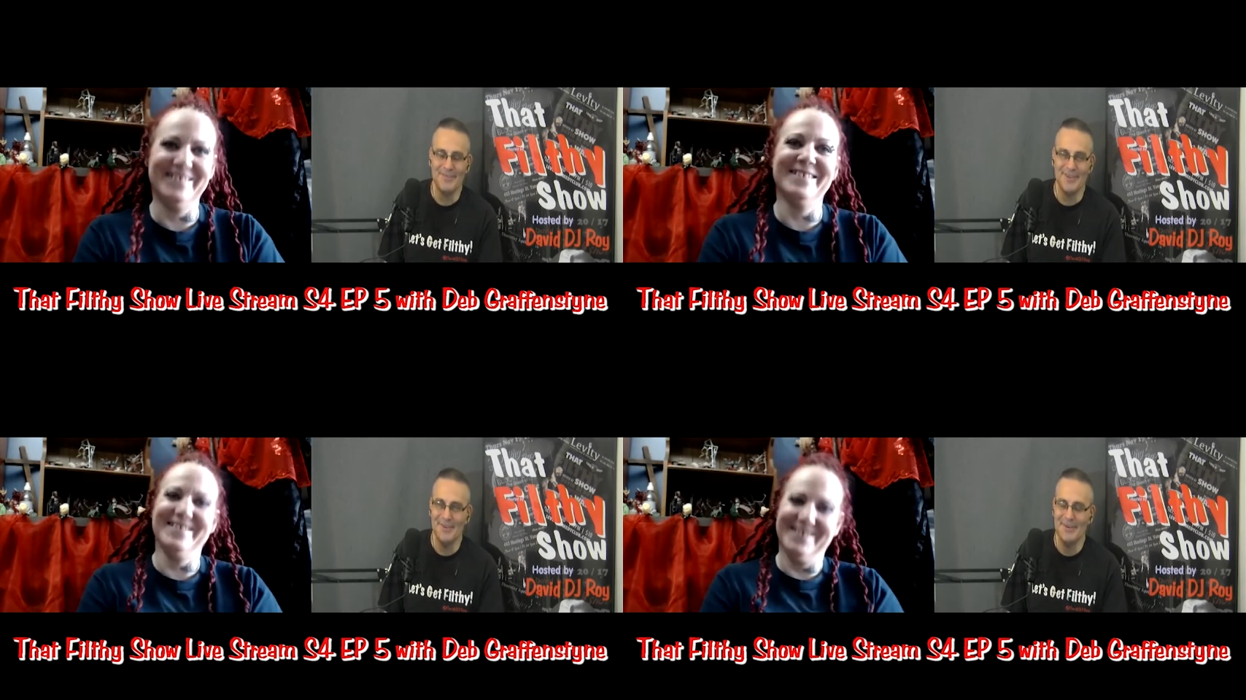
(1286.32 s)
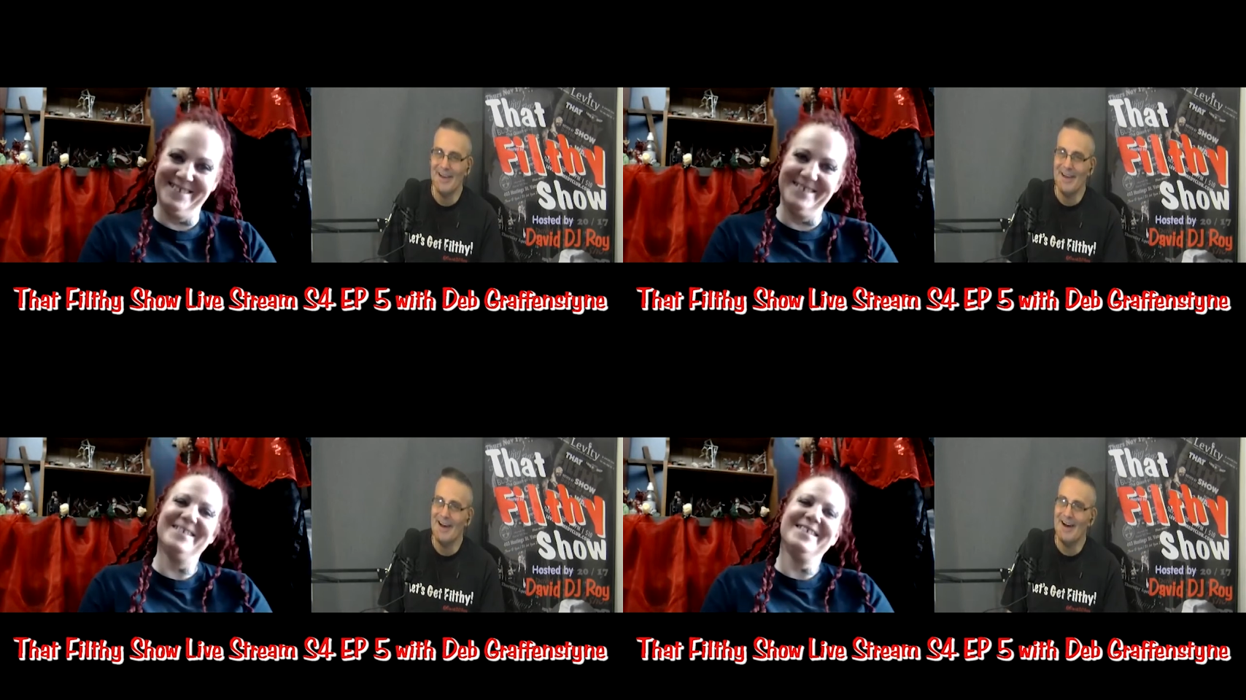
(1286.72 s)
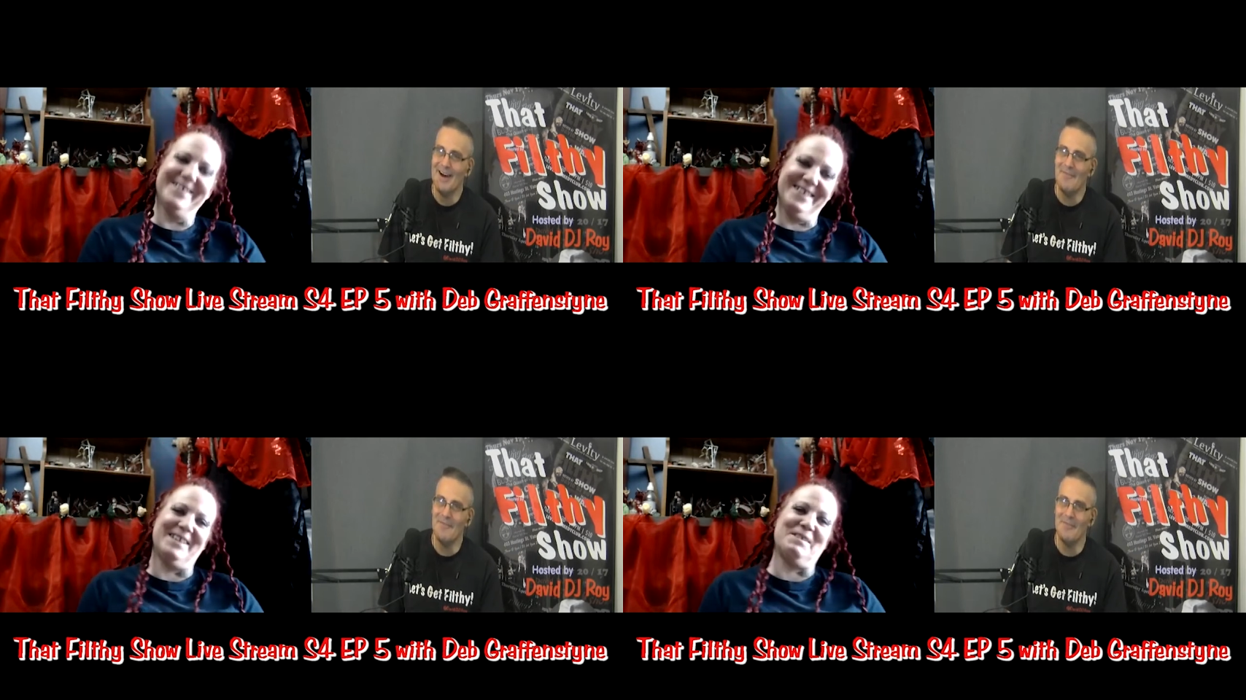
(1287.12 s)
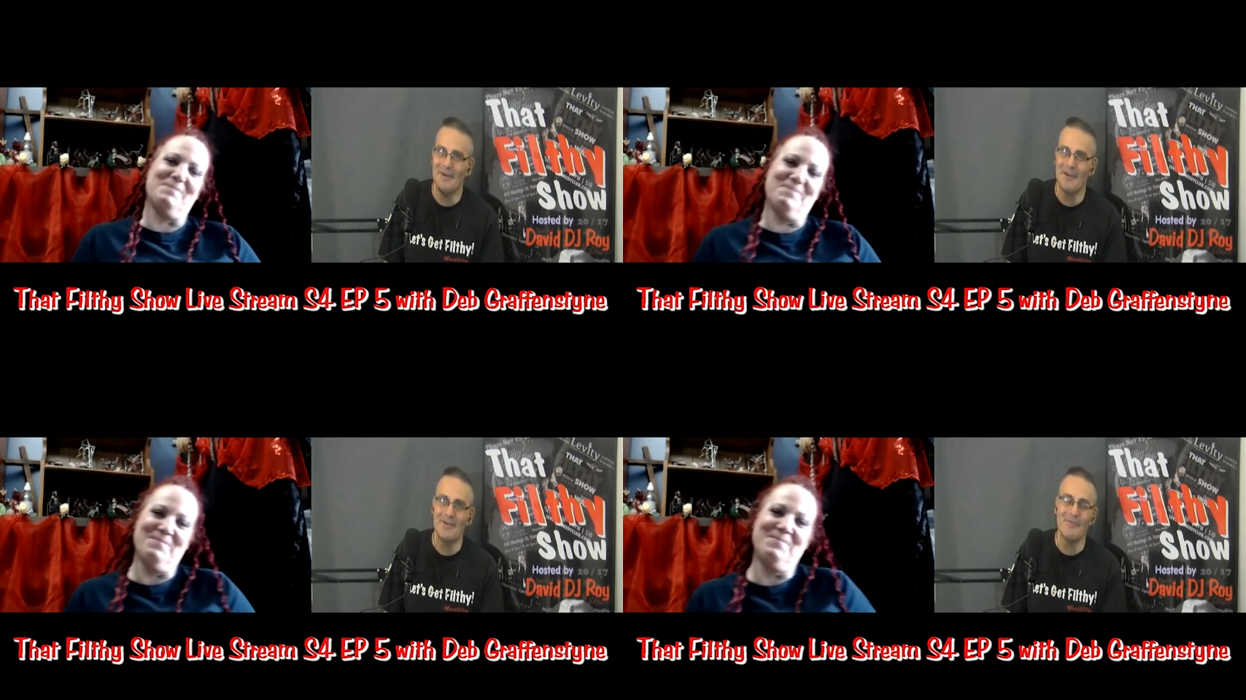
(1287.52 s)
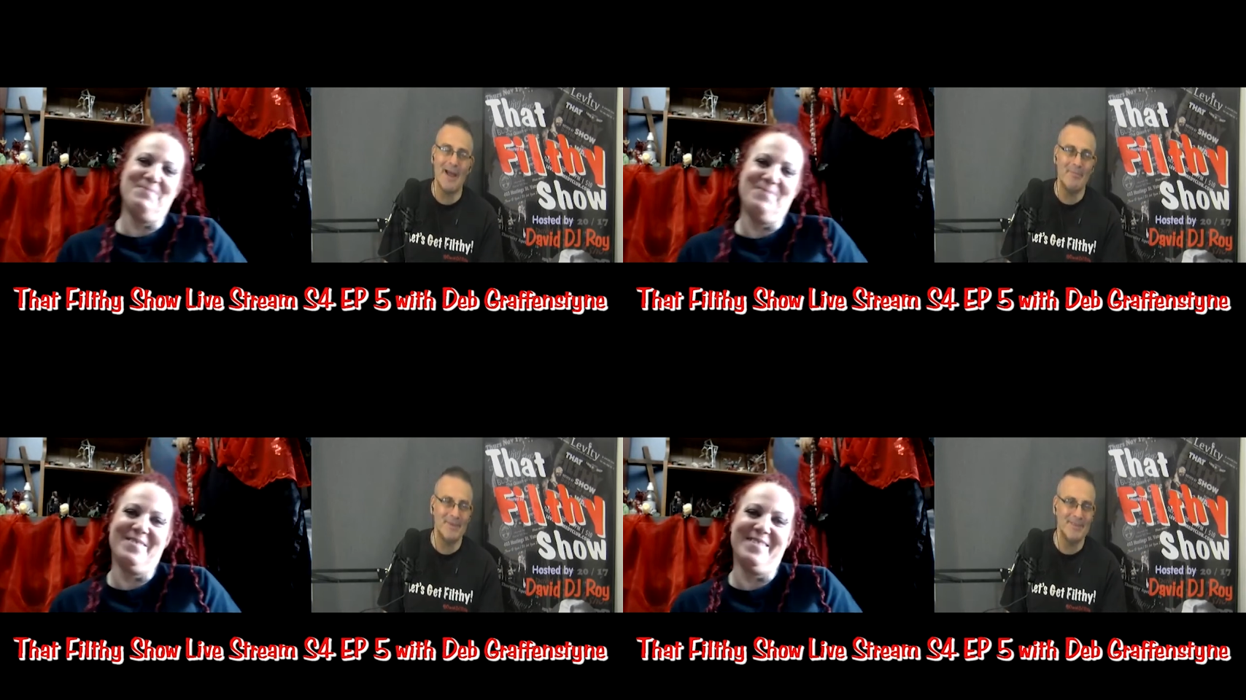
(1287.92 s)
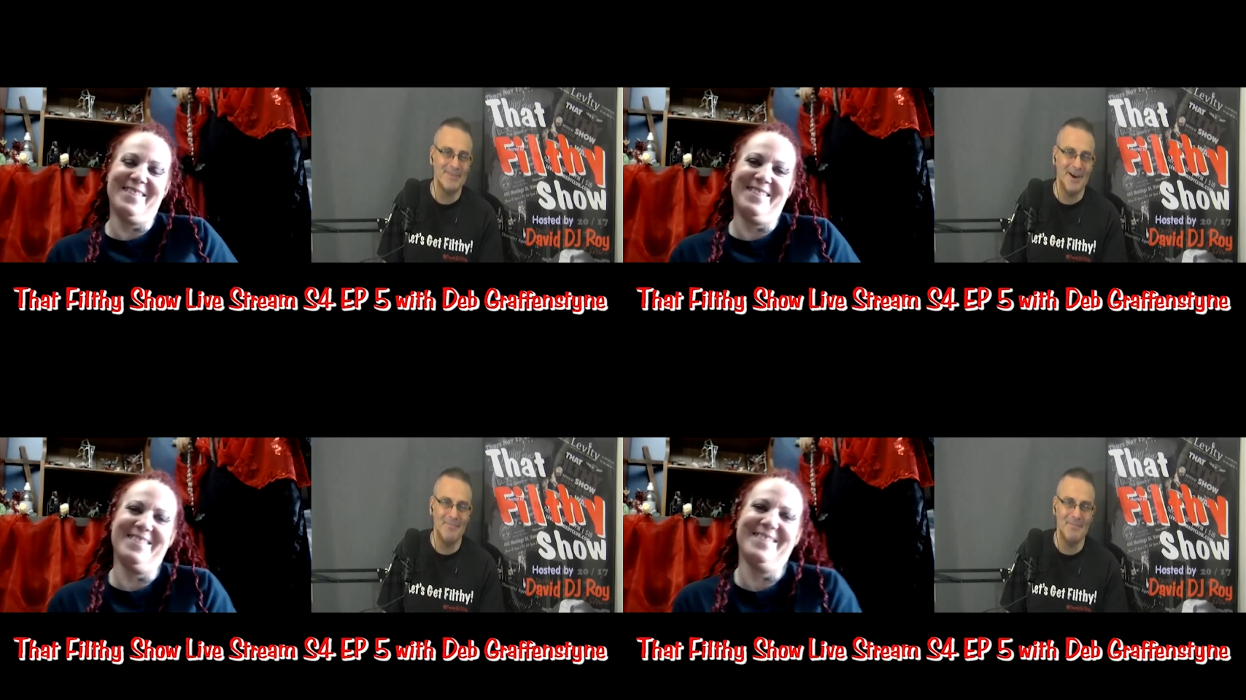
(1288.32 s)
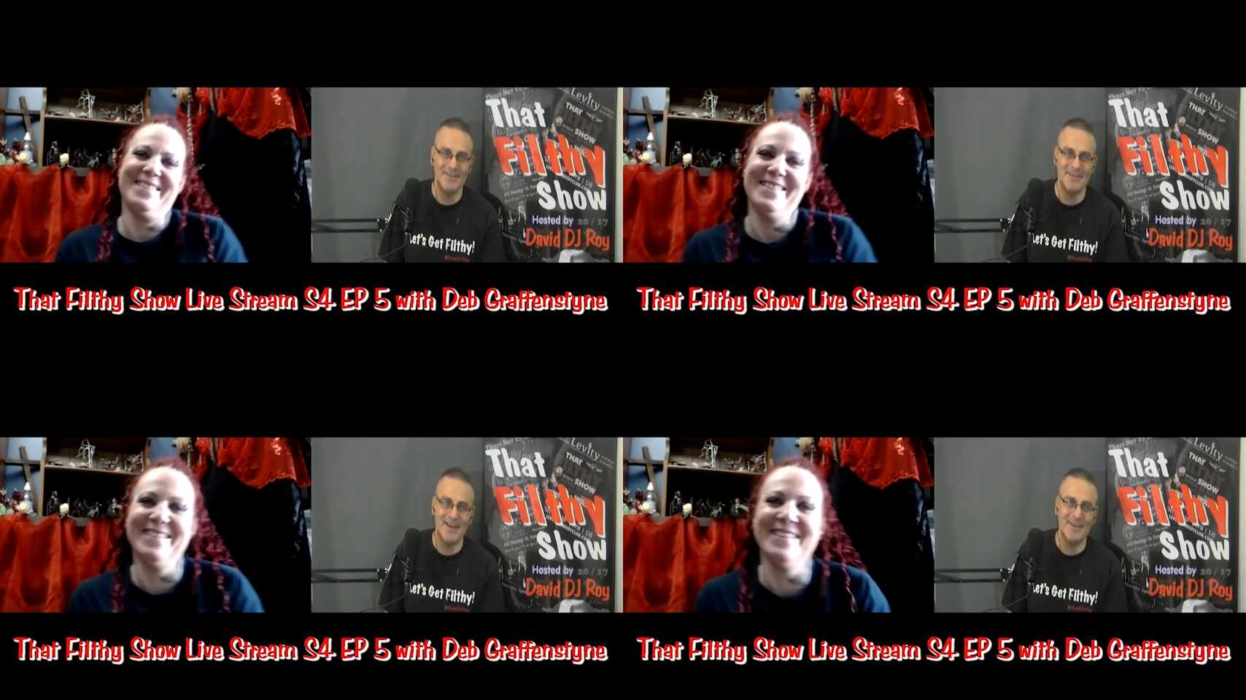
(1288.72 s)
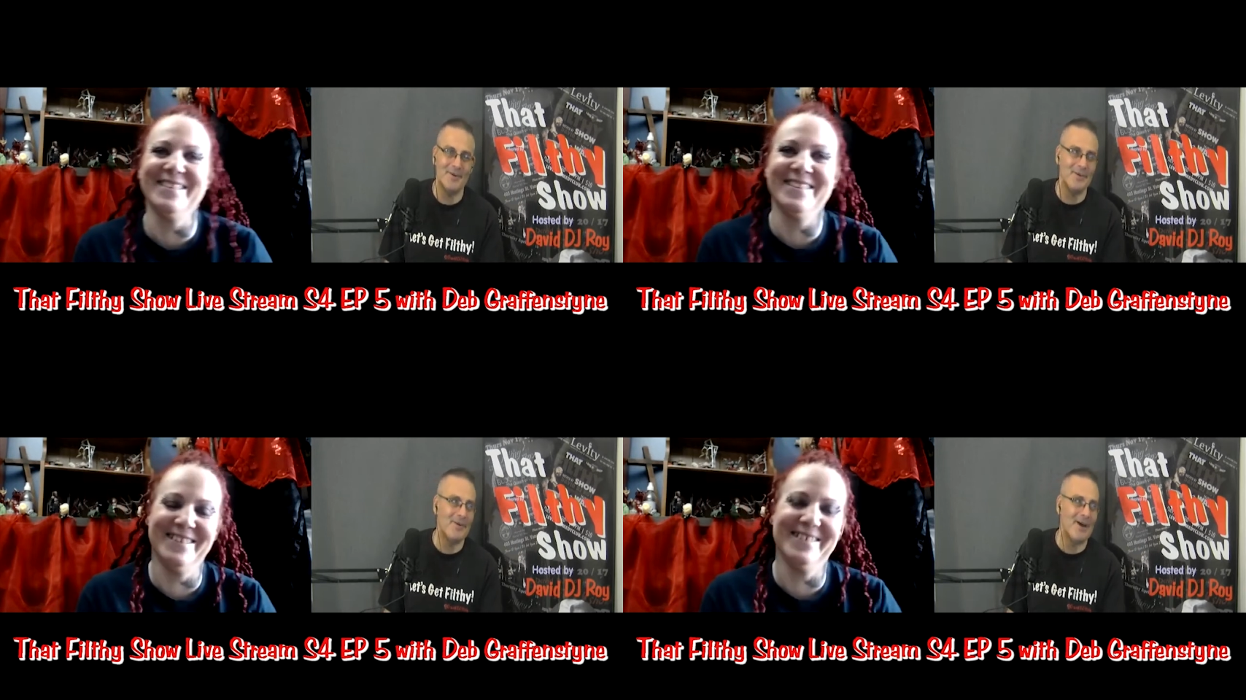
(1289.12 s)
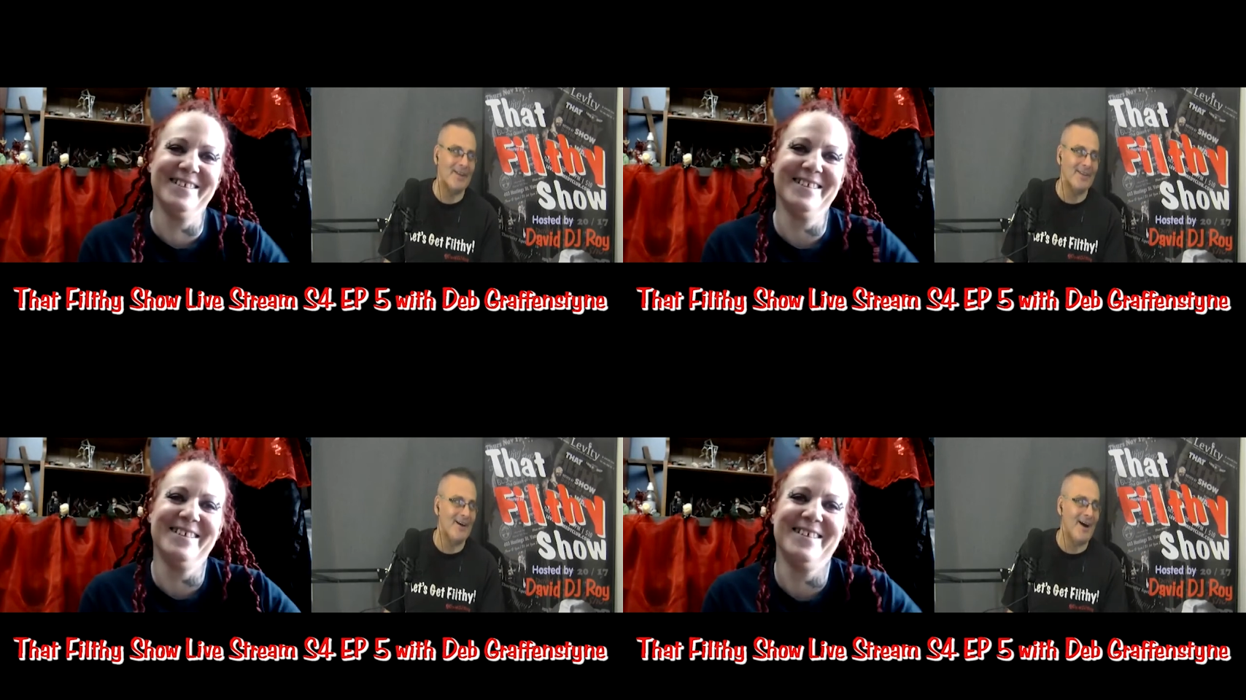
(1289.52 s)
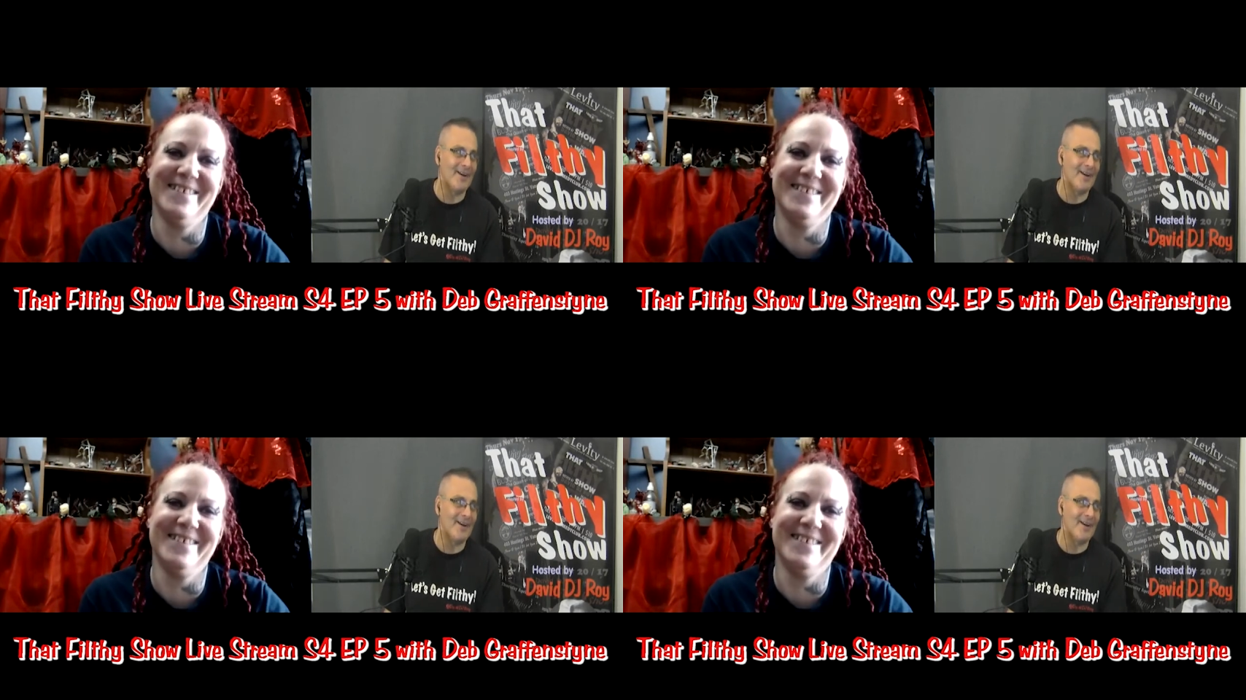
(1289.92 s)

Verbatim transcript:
Speaker 1: too. Um, we're gonna wrap this up because I know you got a lot